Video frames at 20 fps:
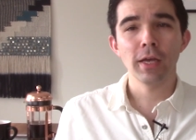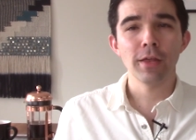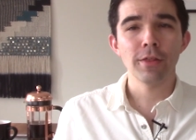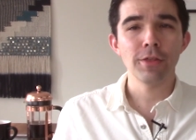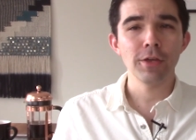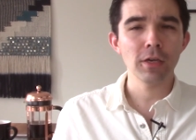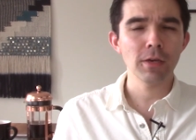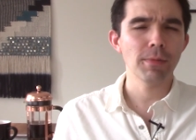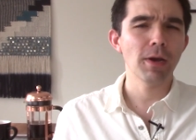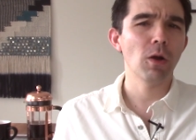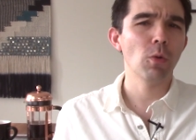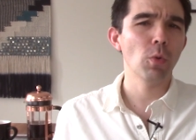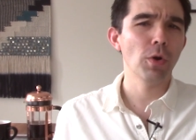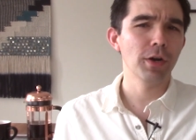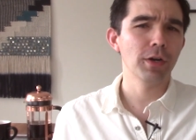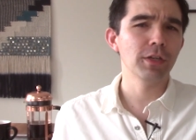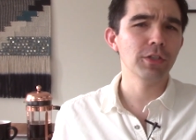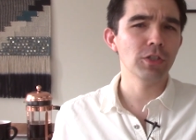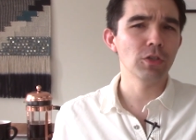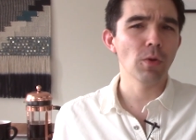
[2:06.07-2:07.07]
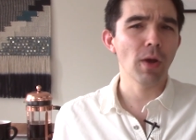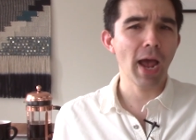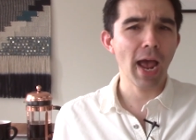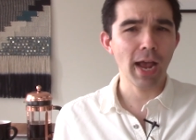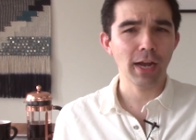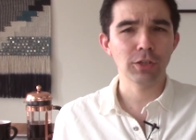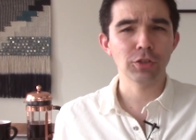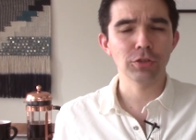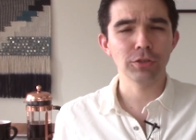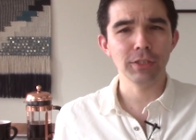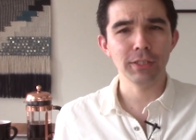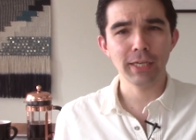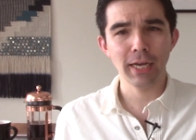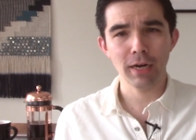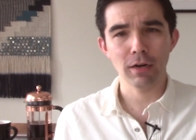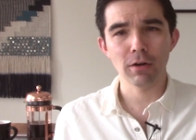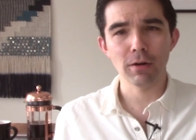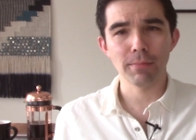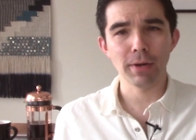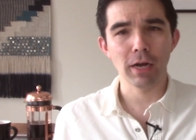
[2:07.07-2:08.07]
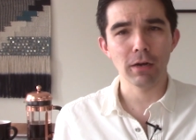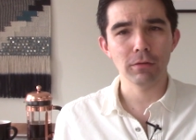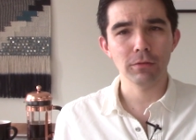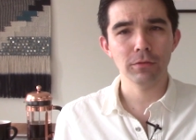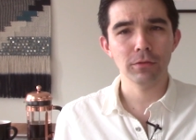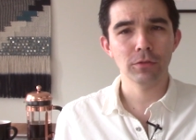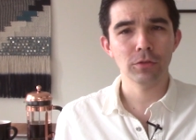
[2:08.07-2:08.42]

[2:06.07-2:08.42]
think about what it is you actually care about.